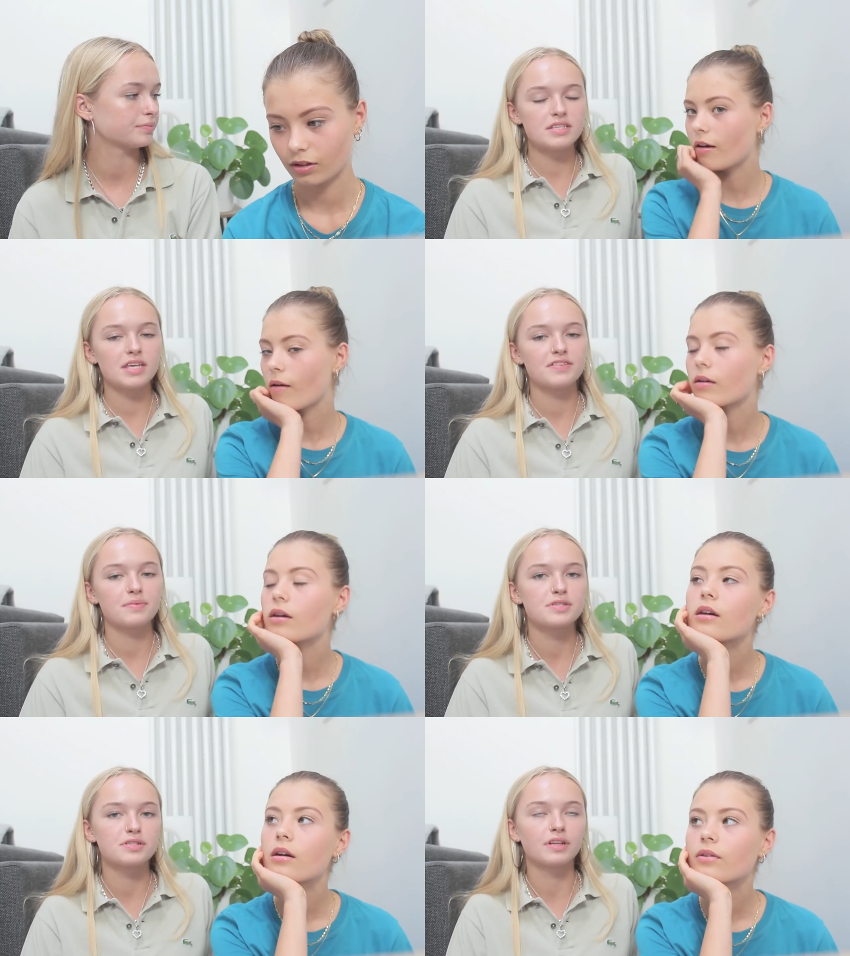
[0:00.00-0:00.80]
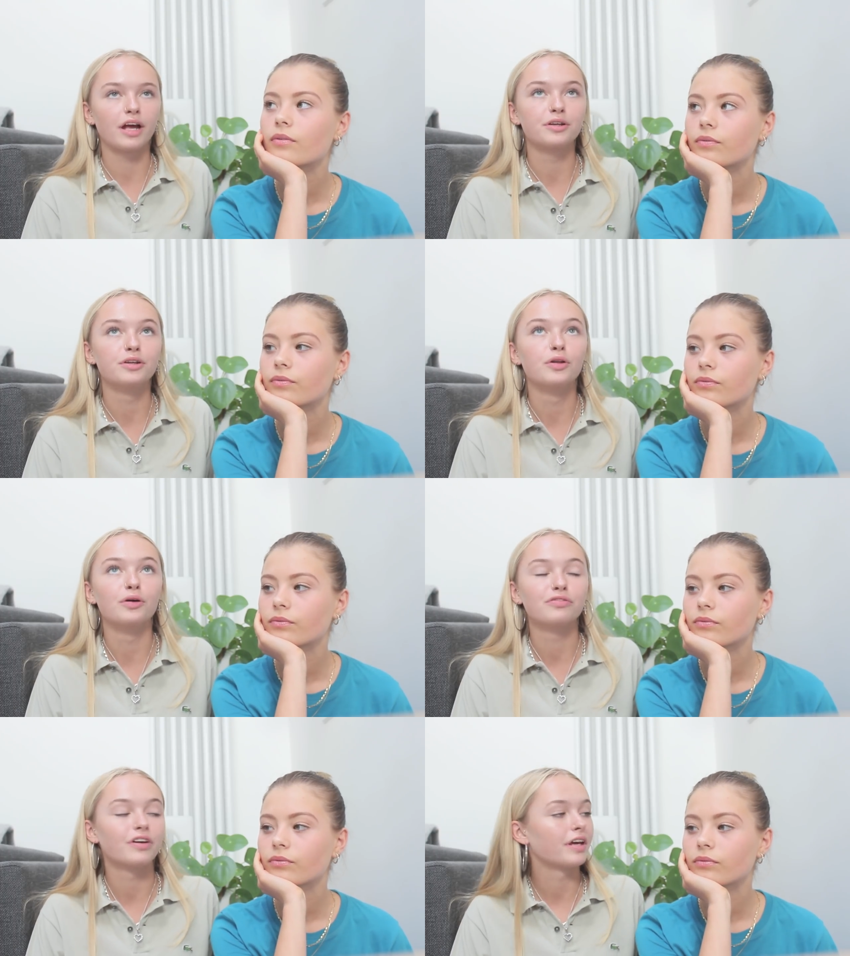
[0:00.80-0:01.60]
Speaker 1: I'd say if someone's like
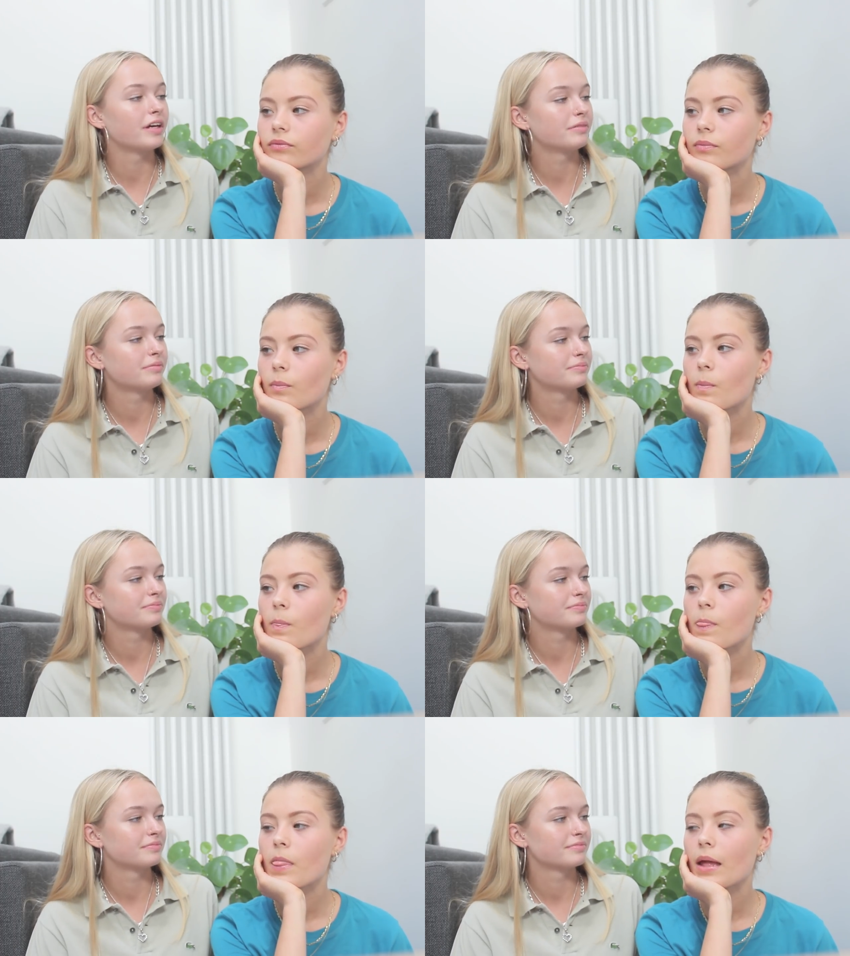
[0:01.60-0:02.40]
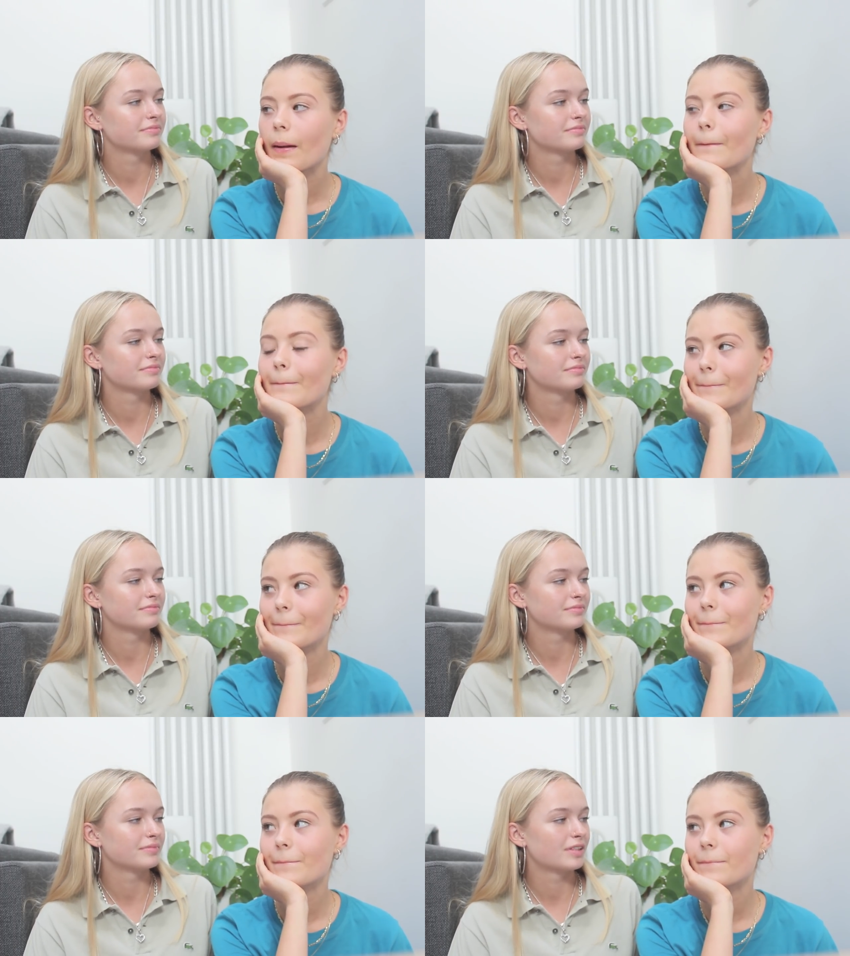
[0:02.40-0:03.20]
not funny.
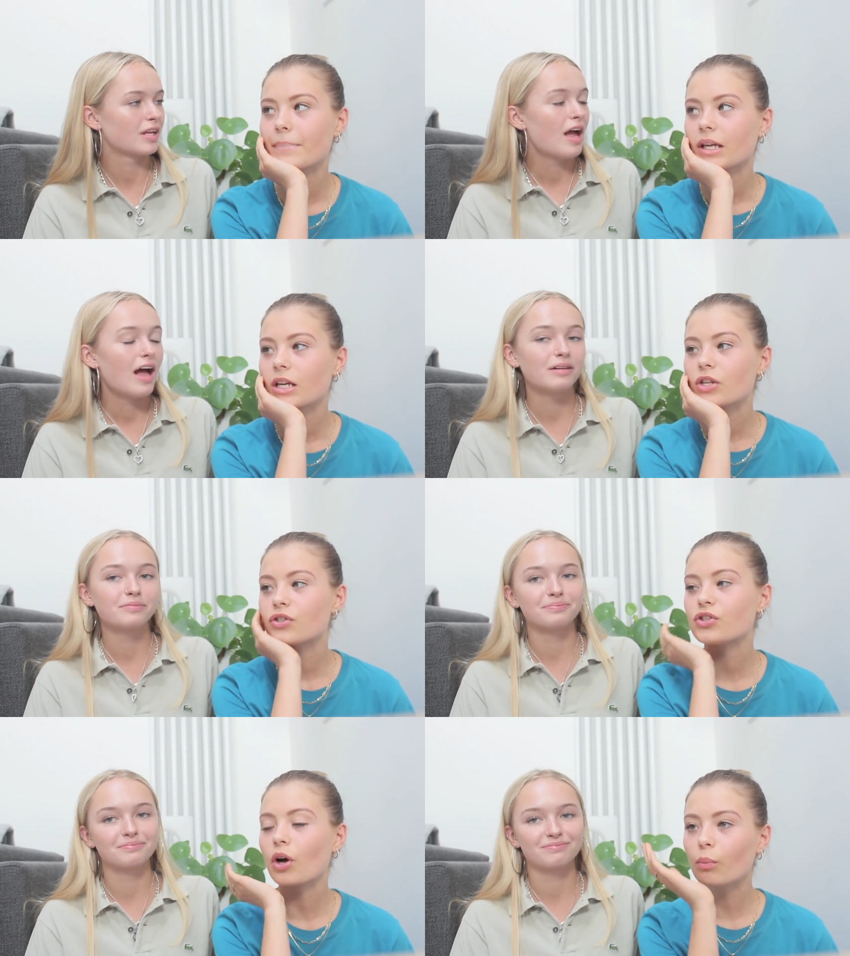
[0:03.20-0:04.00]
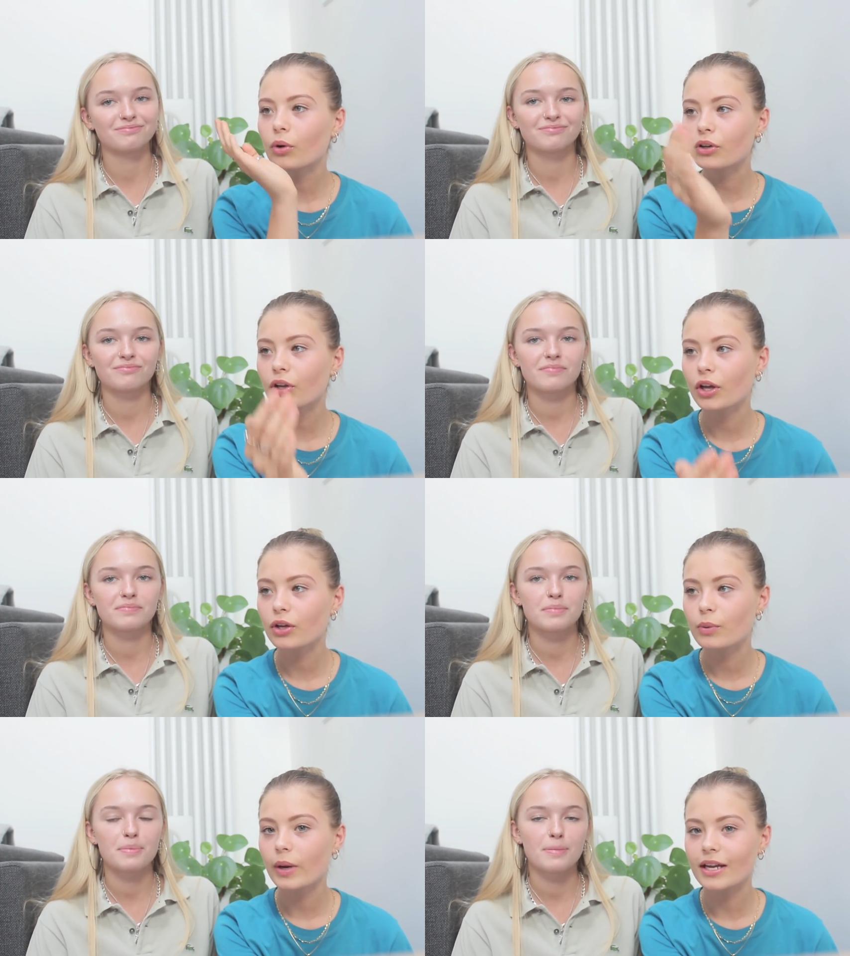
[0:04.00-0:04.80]
Mm. Someone
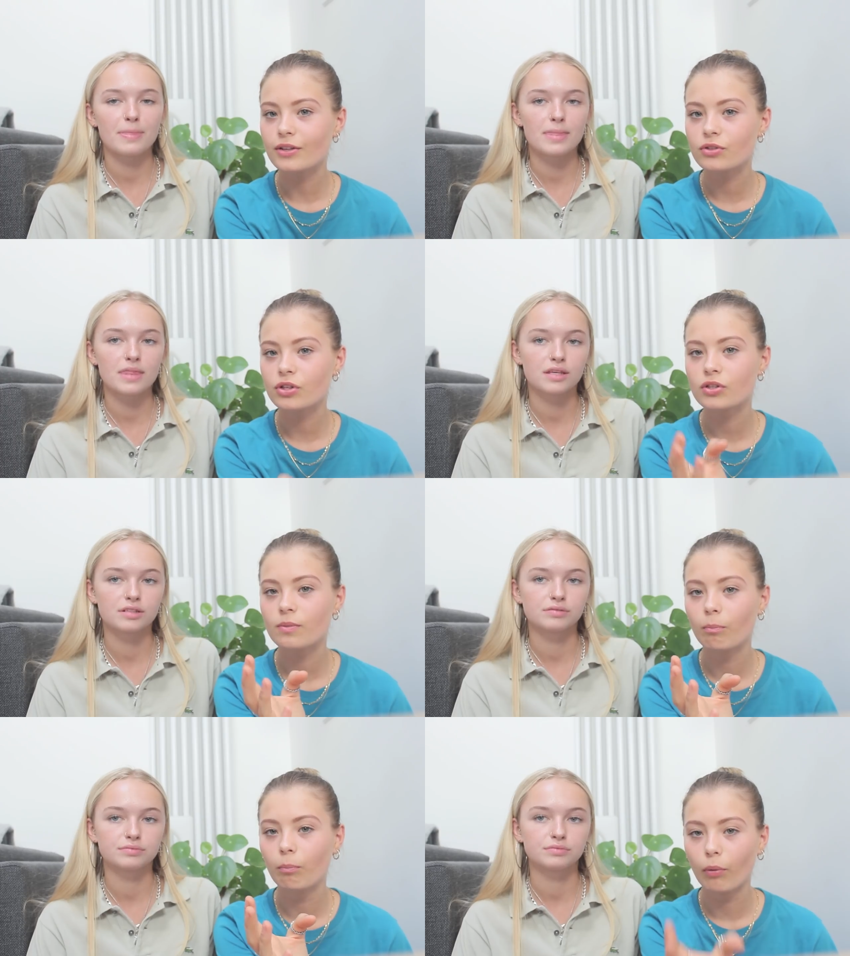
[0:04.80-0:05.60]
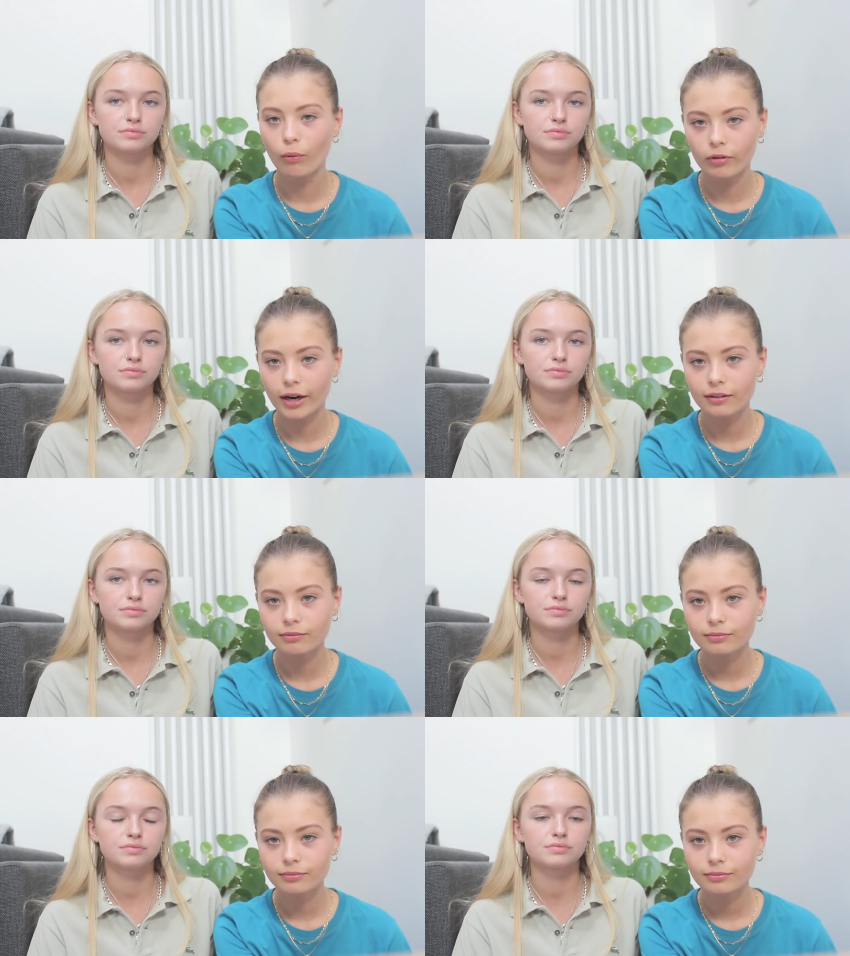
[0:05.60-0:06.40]
who is just boring.
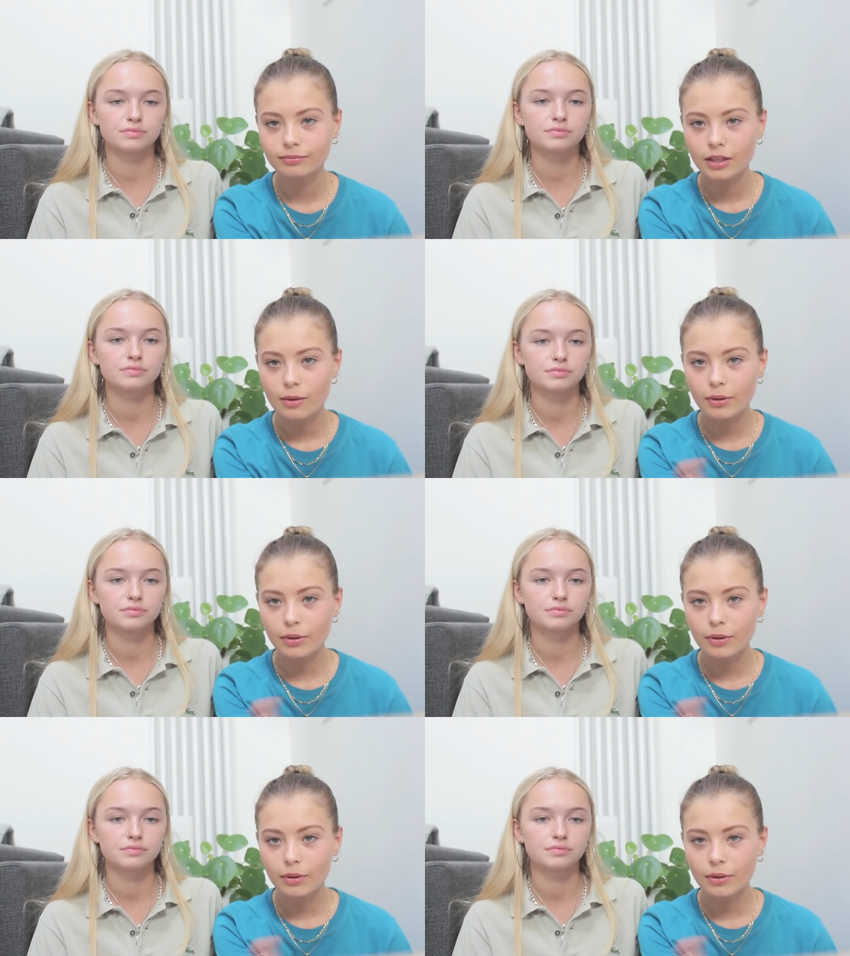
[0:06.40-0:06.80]
Mm-hmm.